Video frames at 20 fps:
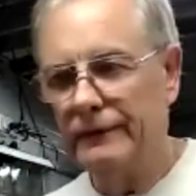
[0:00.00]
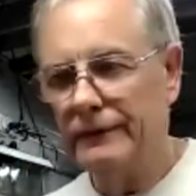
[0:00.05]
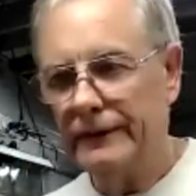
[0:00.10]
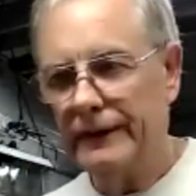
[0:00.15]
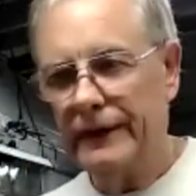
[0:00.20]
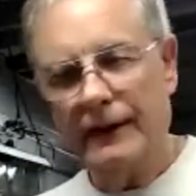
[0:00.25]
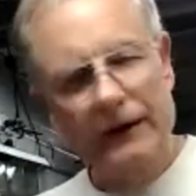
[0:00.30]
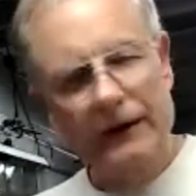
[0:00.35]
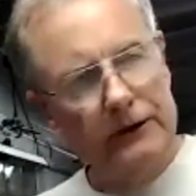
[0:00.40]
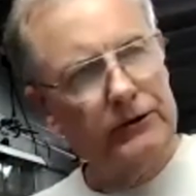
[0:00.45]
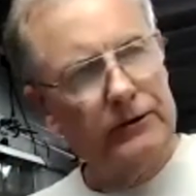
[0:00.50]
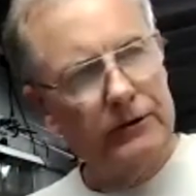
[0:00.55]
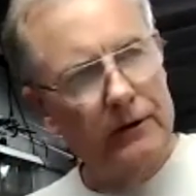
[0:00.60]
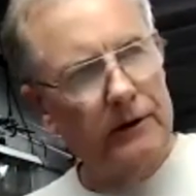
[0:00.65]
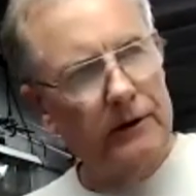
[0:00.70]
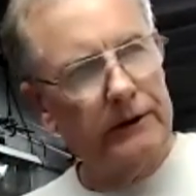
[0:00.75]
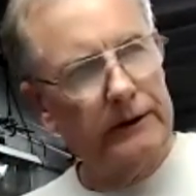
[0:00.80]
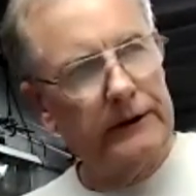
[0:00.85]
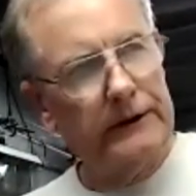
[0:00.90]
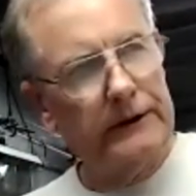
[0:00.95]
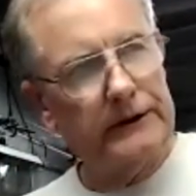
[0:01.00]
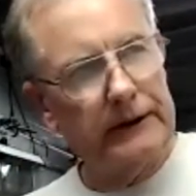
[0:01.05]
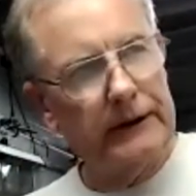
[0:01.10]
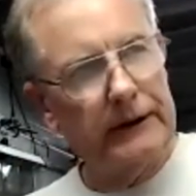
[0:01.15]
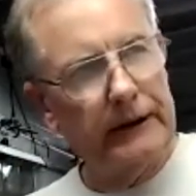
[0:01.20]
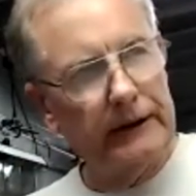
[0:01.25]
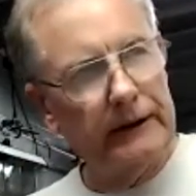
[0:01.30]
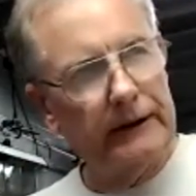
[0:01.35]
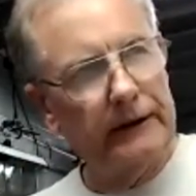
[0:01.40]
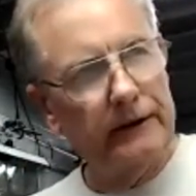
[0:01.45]
the hell's wrong with this
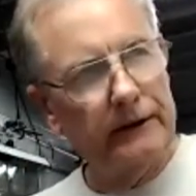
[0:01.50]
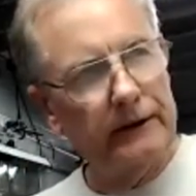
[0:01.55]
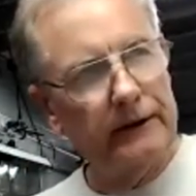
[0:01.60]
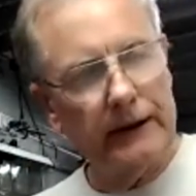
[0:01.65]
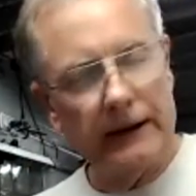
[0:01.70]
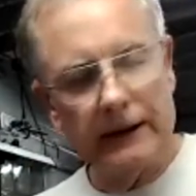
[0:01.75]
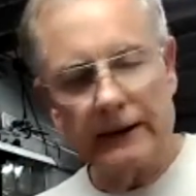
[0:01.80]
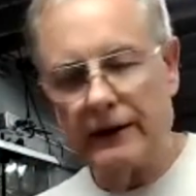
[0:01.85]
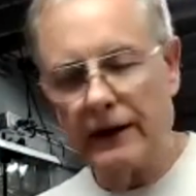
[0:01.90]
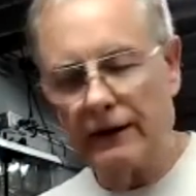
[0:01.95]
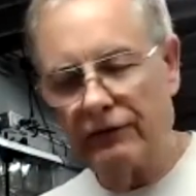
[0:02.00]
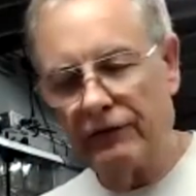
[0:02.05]
thing? You know, I, I